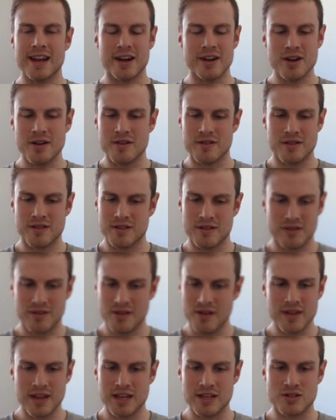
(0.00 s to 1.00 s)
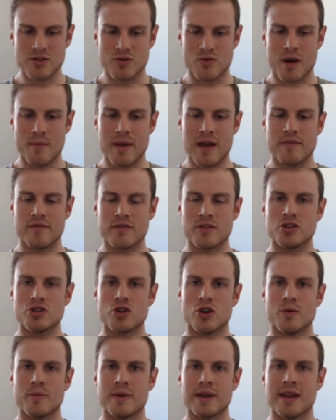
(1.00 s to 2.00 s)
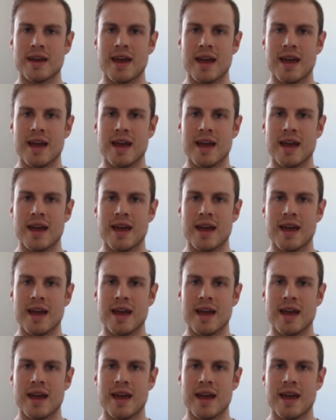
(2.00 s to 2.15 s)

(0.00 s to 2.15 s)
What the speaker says: I don't think he's the right man for the job.